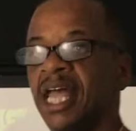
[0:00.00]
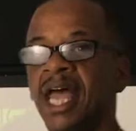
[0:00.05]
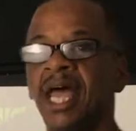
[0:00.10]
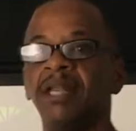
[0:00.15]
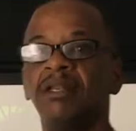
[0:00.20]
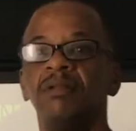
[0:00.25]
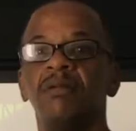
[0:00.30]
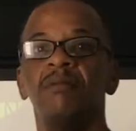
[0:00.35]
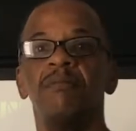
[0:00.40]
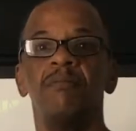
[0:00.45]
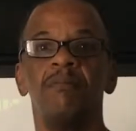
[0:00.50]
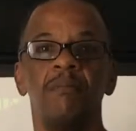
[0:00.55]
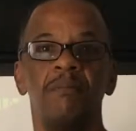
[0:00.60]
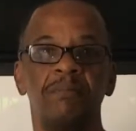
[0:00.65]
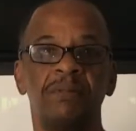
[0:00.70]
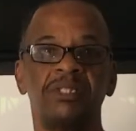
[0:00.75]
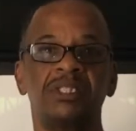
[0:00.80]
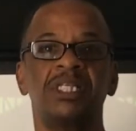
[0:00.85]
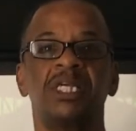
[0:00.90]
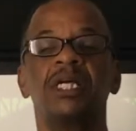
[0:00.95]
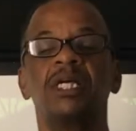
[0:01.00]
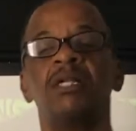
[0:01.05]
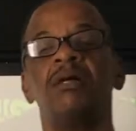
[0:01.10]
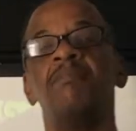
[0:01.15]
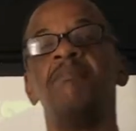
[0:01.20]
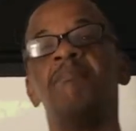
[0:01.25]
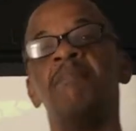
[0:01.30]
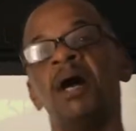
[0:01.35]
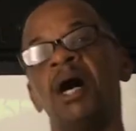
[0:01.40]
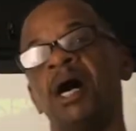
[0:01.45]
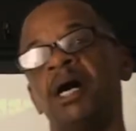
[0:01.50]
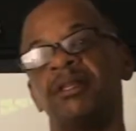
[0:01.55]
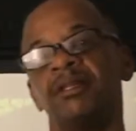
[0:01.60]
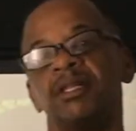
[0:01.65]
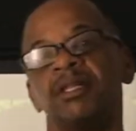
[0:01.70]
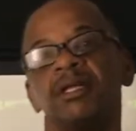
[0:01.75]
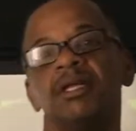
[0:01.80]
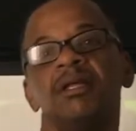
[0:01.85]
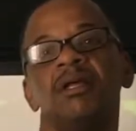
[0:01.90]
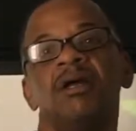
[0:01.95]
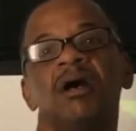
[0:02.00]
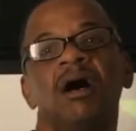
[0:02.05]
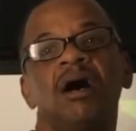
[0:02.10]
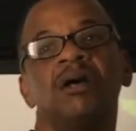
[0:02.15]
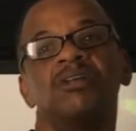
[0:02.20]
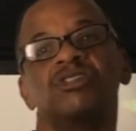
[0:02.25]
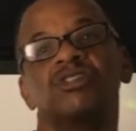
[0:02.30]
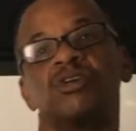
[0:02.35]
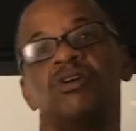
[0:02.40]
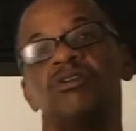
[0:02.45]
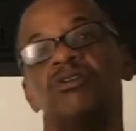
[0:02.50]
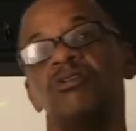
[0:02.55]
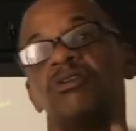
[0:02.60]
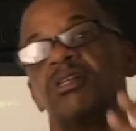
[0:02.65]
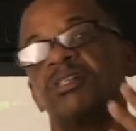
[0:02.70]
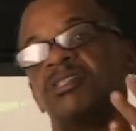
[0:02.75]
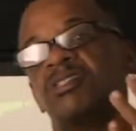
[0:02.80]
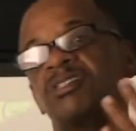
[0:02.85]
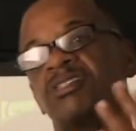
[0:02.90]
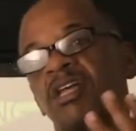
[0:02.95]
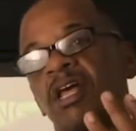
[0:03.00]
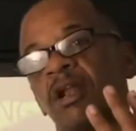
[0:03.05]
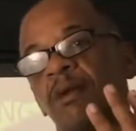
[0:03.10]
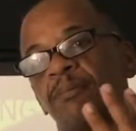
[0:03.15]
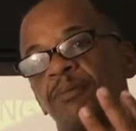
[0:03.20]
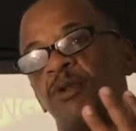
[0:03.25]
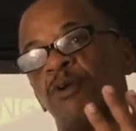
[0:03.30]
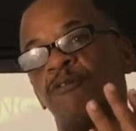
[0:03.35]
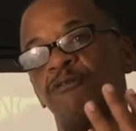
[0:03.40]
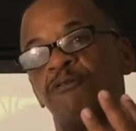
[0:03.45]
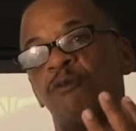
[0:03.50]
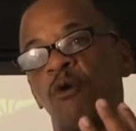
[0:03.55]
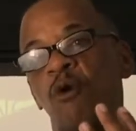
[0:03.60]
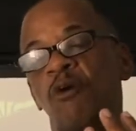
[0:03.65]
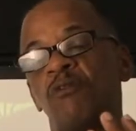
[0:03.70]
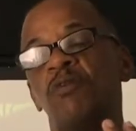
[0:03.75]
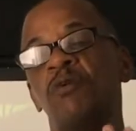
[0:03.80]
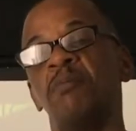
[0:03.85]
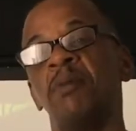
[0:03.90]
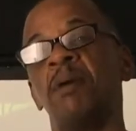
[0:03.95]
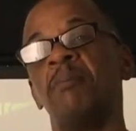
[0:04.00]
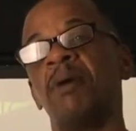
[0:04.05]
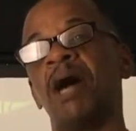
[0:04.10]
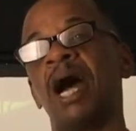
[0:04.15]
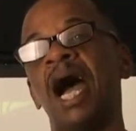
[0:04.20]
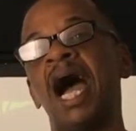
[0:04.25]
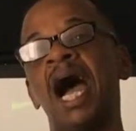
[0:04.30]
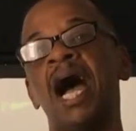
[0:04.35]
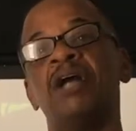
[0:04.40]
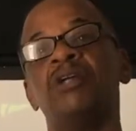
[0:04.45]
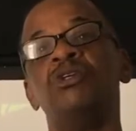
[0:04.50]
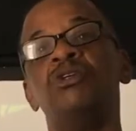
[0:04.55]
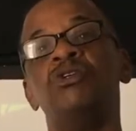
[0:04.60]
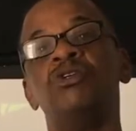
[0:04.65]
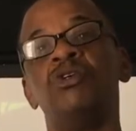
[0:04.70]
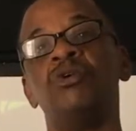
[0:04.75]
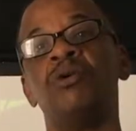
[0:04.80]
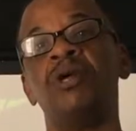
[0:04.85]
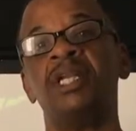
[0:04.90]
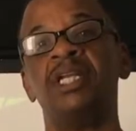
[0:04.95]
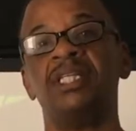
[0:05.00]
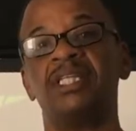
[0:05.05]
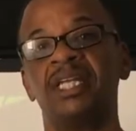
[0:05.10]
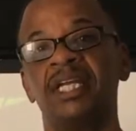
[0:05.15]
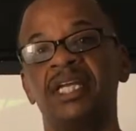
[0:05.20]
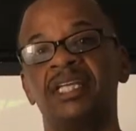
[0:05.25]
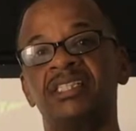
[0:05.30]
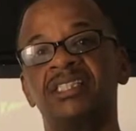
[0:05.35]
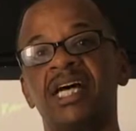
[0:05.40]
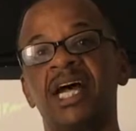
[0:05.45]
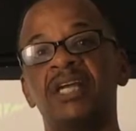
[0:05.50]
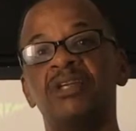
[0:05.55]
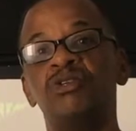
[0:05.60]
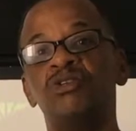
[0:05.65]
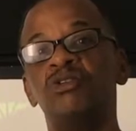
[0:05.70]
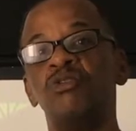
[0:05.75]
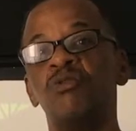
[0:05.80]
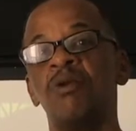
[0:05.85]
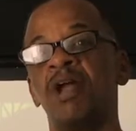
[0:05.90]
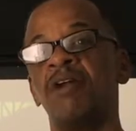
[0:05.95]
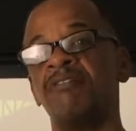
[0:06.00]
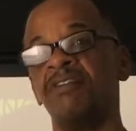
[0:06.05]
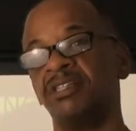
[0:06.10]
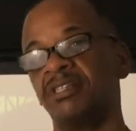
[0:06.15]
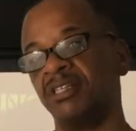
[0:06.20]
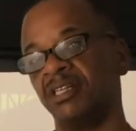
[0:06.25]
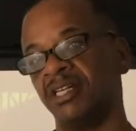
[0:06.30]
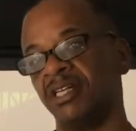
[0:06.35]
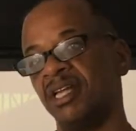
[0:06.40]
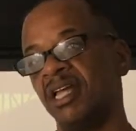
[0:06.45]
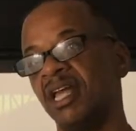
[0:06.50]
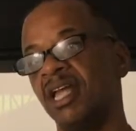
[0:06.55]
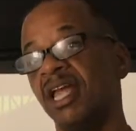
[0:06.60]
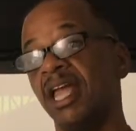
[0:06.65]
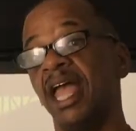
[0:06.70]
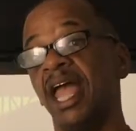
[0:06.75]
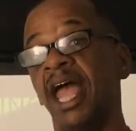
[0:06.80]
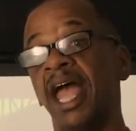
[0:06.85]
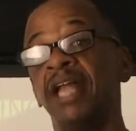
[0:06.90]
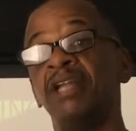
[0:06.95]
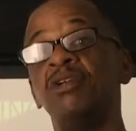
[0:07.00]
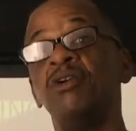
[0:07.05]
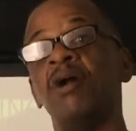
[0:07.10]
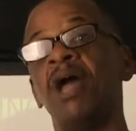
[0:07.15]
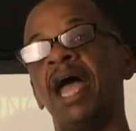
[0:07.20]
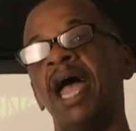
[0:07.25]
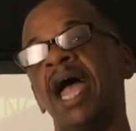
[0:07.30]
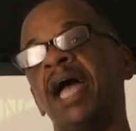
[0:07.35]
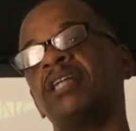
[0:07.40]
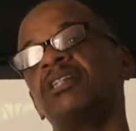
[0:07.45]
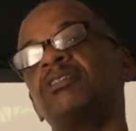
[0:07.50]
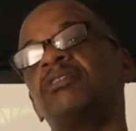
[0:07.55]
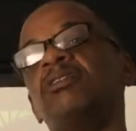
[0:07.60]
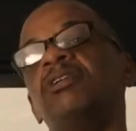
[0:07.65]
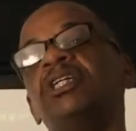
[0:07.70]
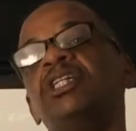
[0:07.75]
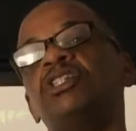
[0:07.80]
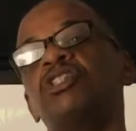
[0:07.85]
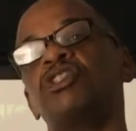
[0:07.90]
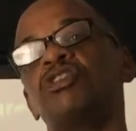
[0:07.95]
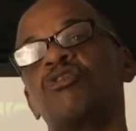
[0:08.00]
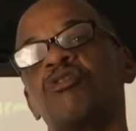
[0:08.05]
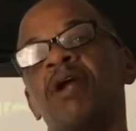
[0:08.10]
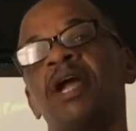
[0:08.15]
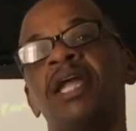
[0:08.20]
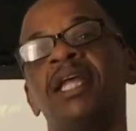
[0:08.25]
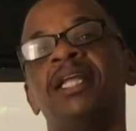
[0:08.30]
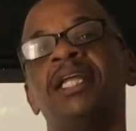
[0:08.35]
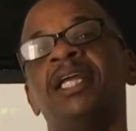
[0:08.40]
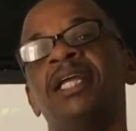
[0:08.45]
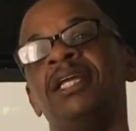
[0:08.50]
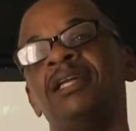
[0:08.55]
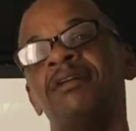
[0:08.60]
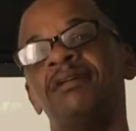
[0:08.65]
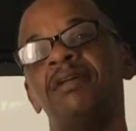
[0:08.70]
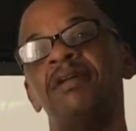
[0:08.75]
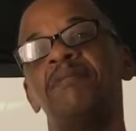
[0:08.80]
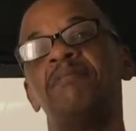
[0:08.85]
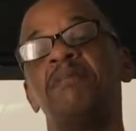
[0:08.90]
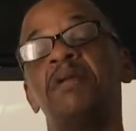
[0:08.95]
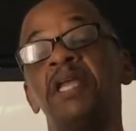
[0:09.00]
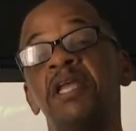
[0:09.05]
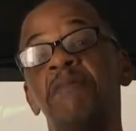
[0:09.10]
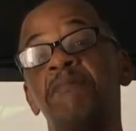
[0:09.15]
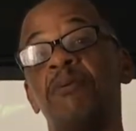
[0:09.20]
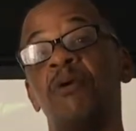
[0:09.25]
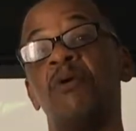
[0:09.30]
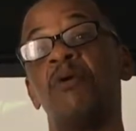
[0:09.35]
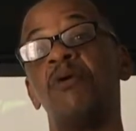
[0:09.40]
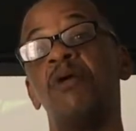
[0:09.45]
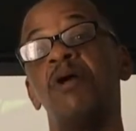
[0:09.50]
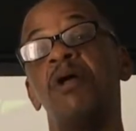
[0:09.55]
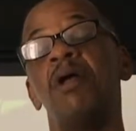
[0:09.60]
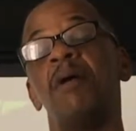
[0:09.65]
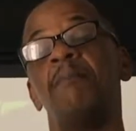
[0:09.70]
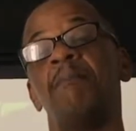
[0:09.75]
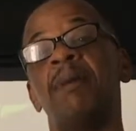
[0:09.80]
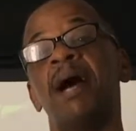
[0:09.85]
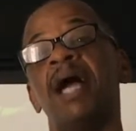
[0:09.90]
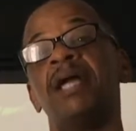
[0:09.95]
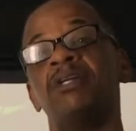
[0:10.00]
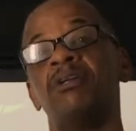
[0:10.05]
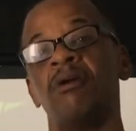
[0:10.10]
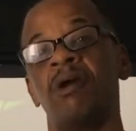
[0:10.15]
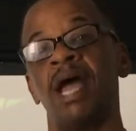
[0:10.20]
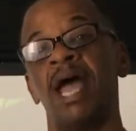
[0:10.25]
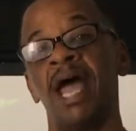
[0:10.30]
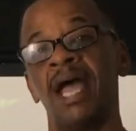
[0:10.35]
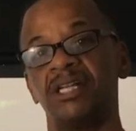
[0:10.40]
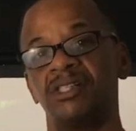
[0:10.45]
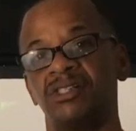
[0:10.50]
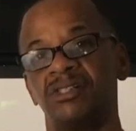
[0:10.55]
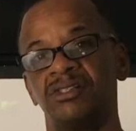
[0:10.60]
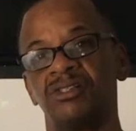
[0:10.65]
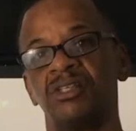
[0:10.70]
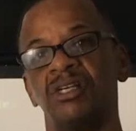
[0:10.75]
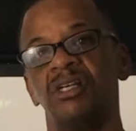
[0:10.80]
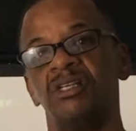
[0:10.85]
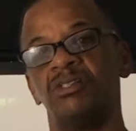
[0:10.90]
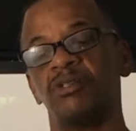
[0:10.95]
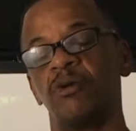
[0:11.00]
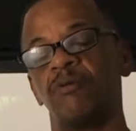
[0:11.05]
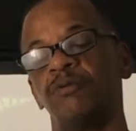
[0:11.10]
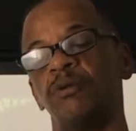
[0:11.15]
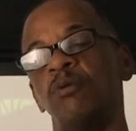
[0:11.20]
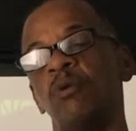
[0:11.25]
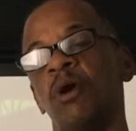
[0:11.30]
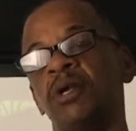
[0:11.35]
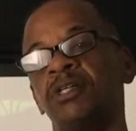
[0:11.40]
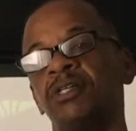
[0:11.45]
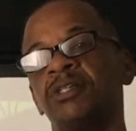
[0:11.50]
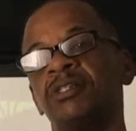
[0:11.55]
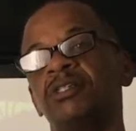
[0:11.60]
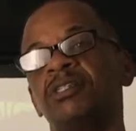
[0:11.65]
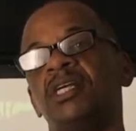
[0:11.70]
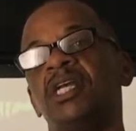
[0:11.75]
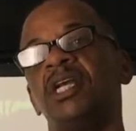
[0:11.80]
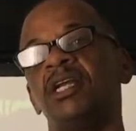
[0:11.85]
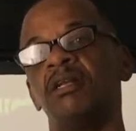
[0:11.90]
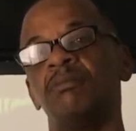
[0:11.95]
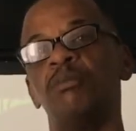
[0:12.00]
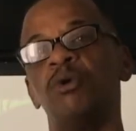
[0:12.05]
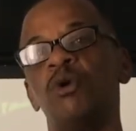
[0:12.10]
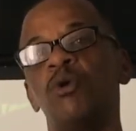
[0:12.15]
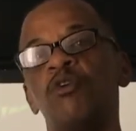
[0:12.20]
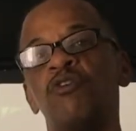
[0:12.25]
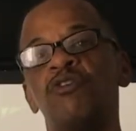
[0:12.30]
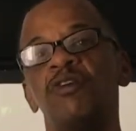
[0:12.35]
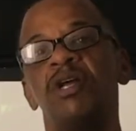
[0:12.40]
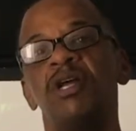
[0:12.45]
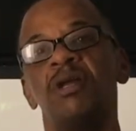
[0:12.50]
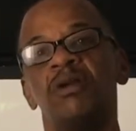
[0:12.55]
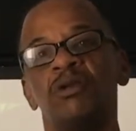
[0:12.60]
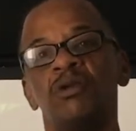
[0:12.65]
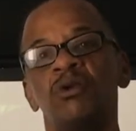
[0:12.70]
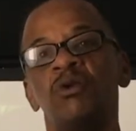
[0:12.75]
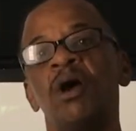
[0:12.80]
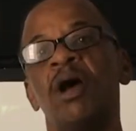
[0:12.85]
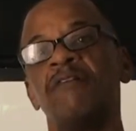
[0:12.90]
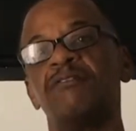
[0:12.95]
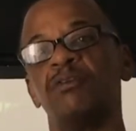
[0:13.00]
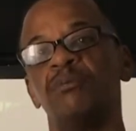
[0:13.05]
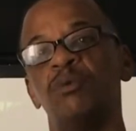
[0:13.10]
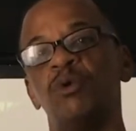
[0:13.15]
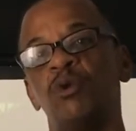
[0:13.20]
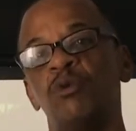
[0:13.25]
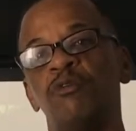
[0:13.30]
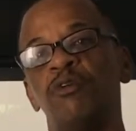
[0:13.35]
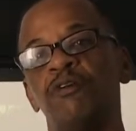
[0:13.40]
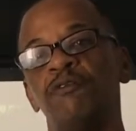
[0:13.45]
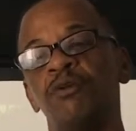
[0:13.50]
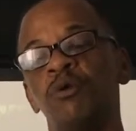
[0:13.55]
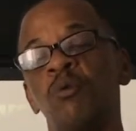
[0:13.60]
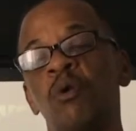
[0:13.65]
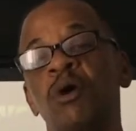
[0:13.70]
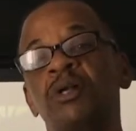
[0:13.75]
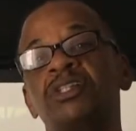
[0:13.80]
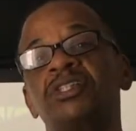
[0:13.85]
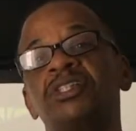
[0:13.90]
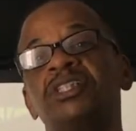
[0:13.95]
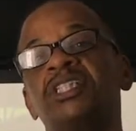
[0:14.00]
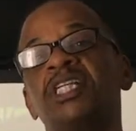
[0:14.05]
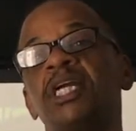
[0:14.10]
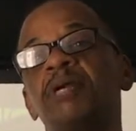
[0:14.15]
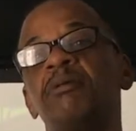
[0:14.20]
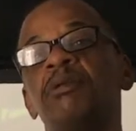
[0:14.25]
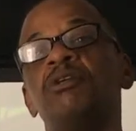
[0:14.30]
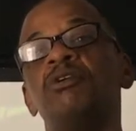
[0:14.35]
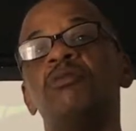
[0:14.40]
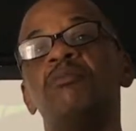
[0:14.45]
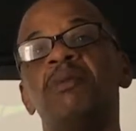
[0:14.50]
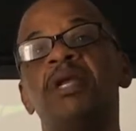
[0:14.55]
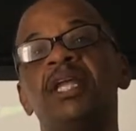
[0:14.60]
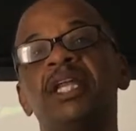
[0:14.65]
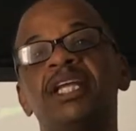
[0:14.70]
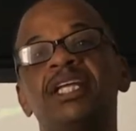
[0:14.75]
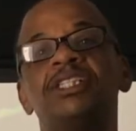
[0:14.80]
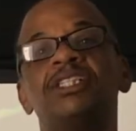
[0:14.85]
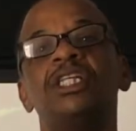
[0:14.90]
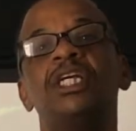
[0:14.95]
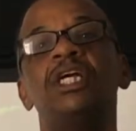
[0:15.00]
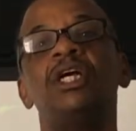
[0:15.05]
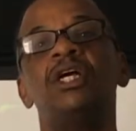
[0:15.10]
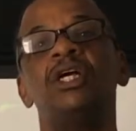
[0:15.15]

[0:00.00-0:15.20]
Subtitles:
that particular month, so you can set up your 4. Remember, how you do anything is how you do everything. And you're actually training people by your actions. So if you want your team to move, you have to move. If you want your team to do meetings,